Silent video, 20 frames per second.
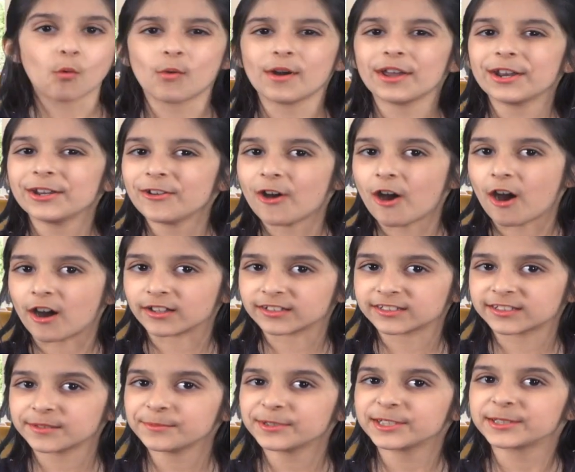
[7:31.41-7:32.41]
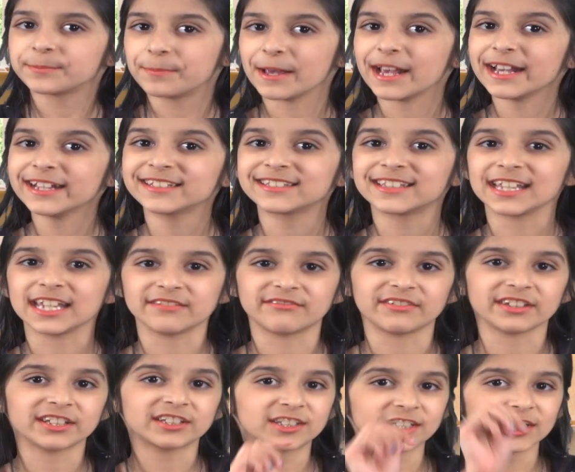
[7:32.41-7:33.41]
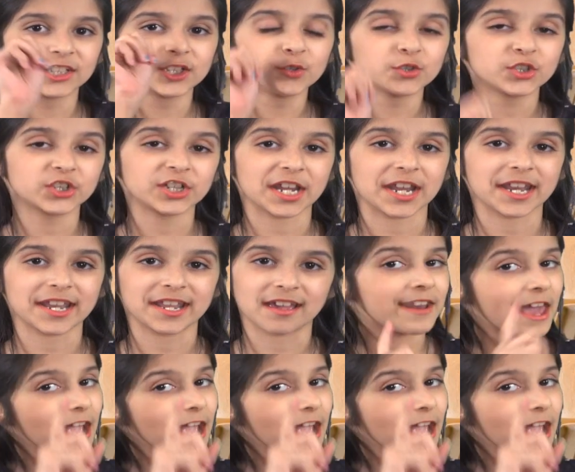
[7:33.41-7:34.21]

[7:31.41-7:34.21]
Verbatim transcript: What an awesome space-saving solution.